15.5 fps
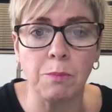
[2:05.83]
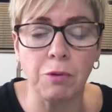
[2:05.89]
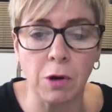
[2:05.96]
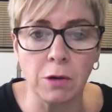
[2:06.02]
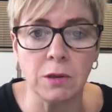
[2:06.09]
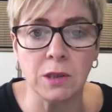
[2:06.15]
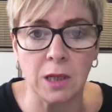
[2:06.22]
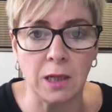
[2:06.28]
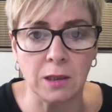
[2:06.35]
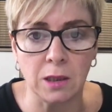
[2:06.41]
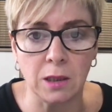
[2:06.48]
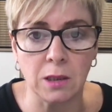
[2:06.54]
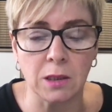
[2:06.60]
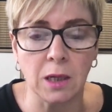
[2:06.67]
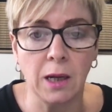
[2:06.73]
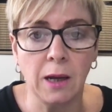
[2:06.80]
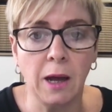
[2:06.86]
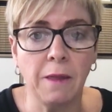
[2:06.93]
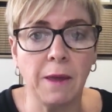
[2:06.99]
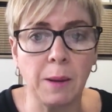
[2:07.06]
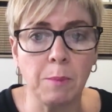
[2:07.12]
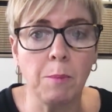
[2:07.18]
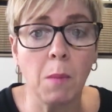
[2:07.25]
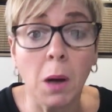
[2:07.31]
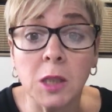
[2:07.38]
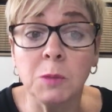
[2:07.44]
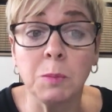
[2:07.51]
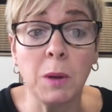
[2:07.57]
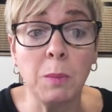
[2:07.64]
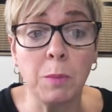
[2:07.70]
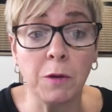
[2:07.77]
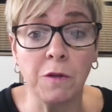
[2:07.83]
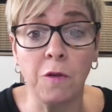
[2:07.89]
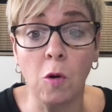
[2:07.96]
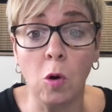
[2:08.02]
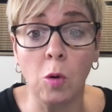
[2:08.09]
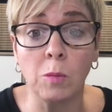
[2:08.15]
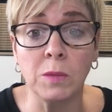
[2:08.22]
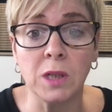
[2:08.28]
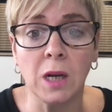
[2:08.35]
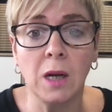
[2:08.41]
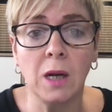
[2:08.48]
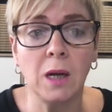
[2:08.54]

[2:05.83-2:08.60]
processes that must be performed